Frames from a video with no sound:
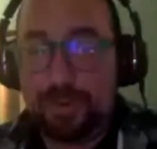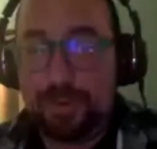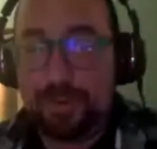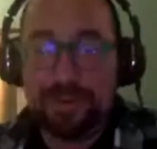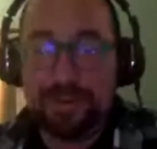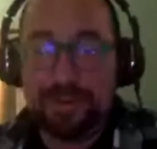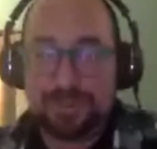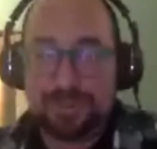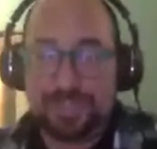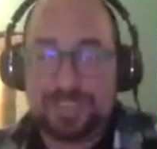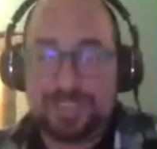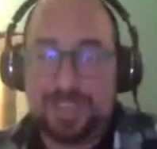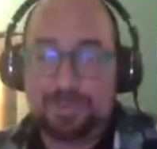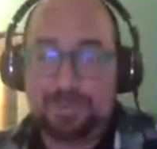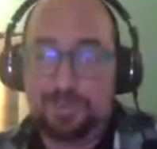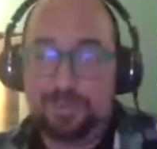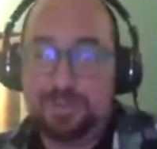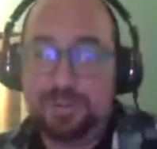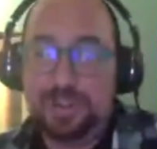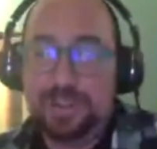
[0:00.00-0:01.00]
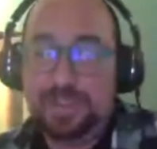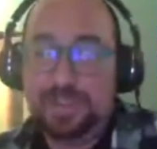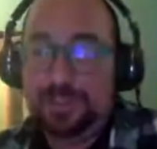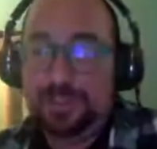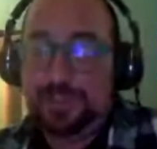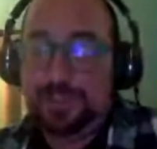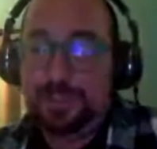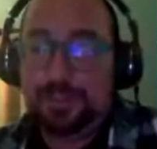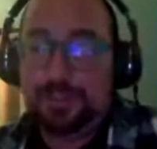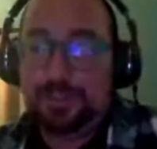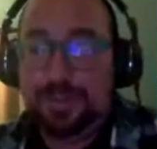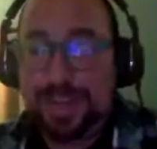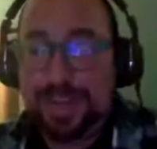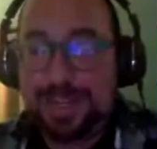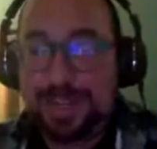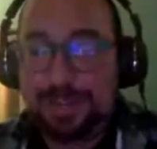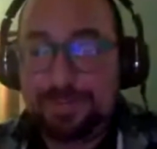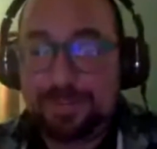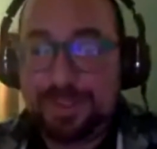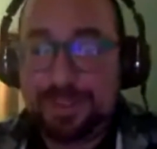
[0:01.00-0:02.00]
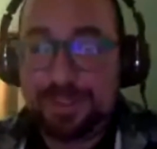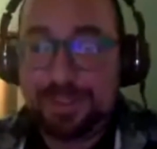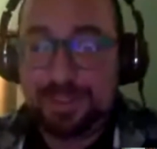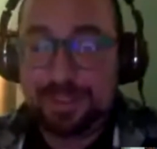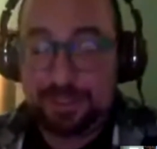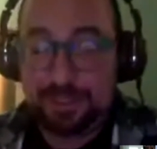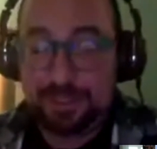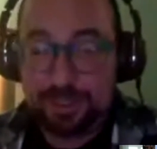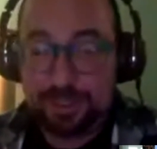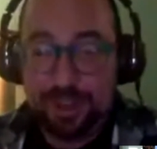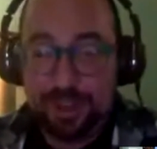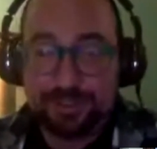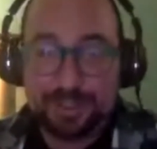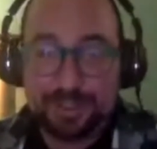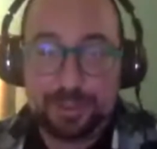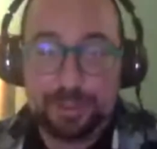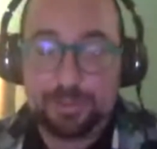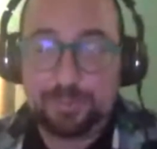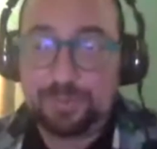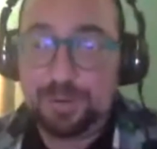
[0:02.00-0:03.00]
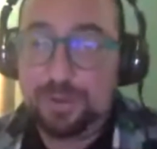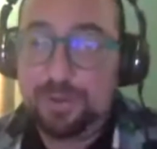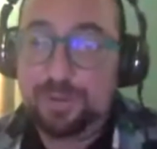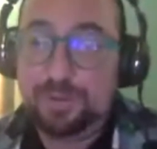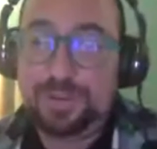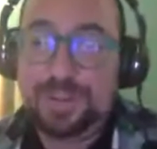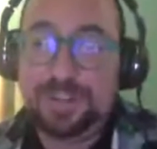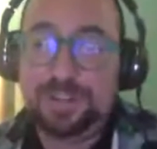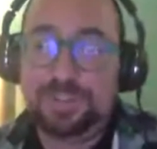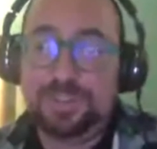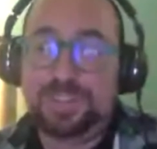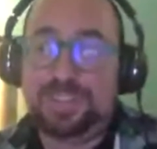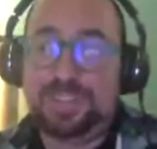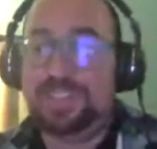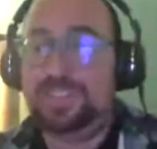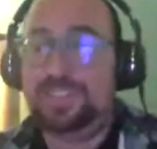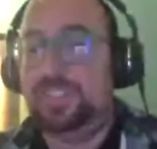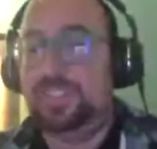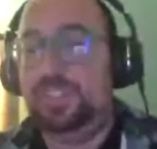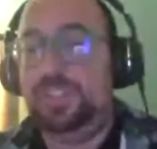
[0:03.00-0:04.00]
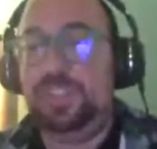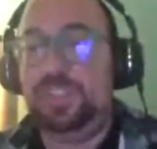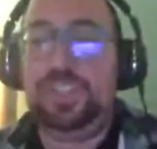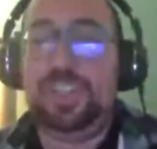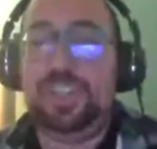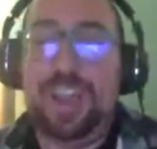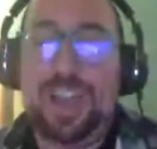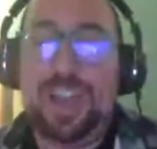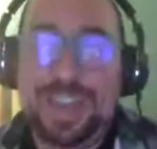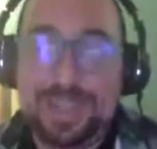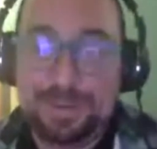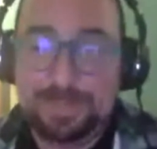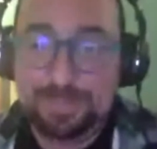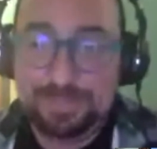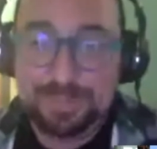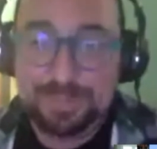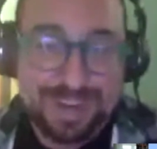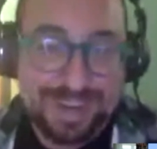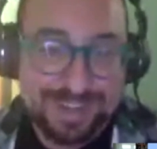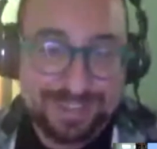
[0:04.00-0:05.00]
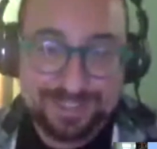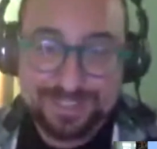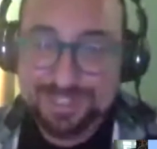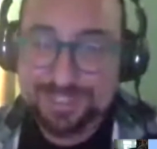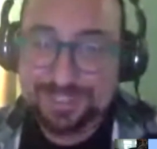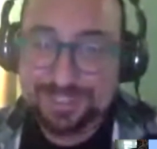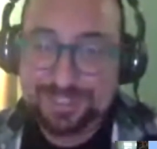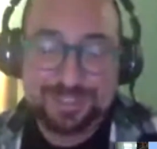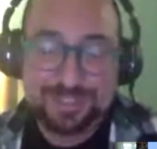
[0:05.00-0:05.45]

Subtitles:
on her skateboard straight up to the chocolate throne and just takes a giant bite. She just